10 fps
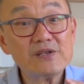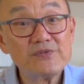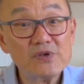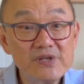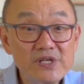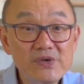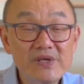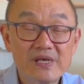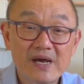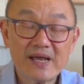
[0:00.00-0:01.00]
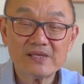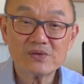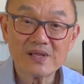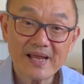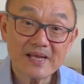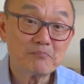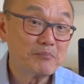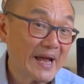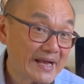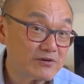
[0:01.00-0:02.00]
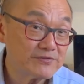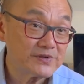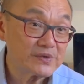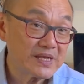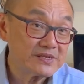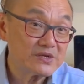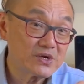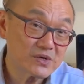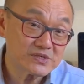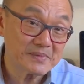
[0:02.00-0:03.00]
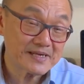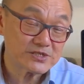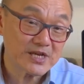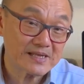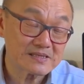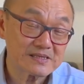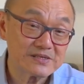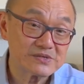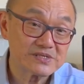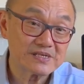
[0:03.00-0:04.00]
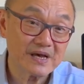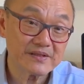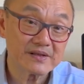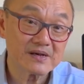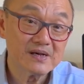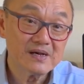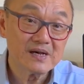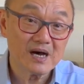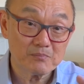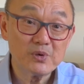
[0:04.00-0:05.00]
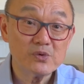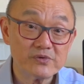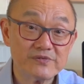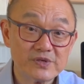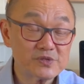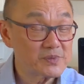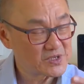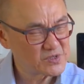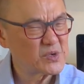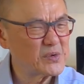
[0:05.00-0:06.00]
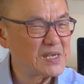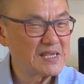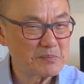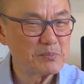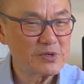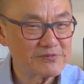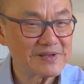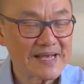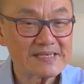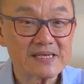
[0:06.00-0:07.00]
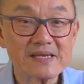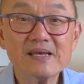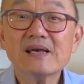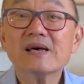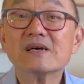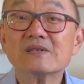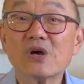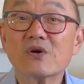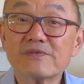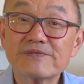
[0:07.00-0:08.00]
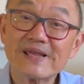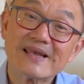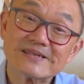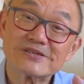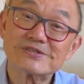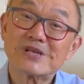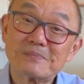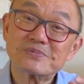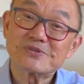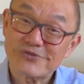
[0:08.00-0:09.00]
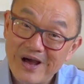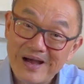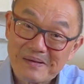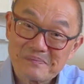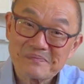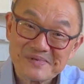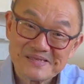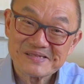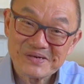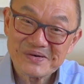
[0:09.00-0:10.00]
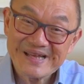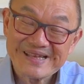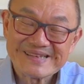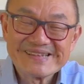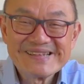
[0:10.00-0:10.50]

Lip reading: if you're new here and you like a bag review, then you go to my channel and you see other boot reviews, because you're really a boot fanatic. Don't forget to subscribe. Just go ahead.